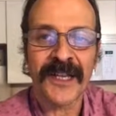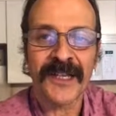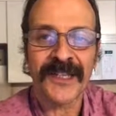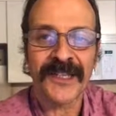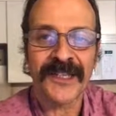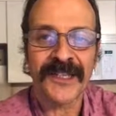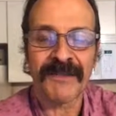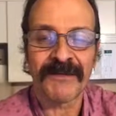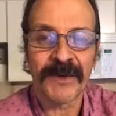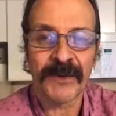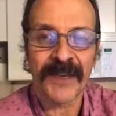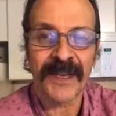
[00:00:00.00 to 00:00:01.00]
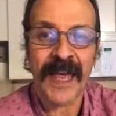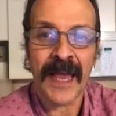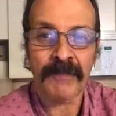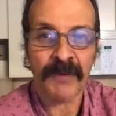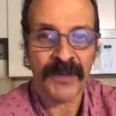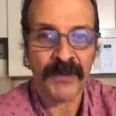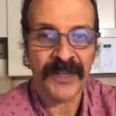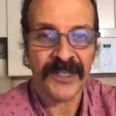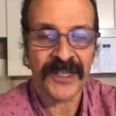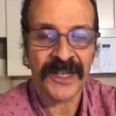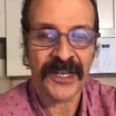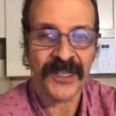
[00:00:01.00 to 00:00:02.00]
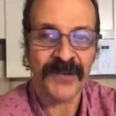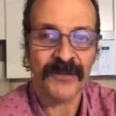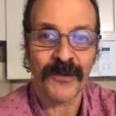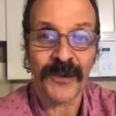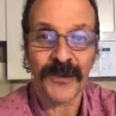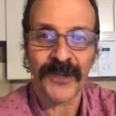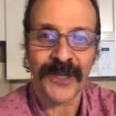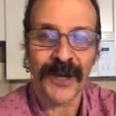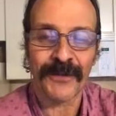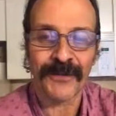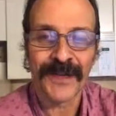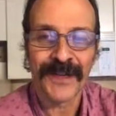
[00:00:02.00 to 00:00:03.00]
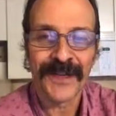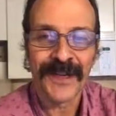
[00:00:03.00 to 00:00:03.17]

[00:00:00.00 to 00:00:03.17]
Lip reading: elegance of doing it and presentation for yourself.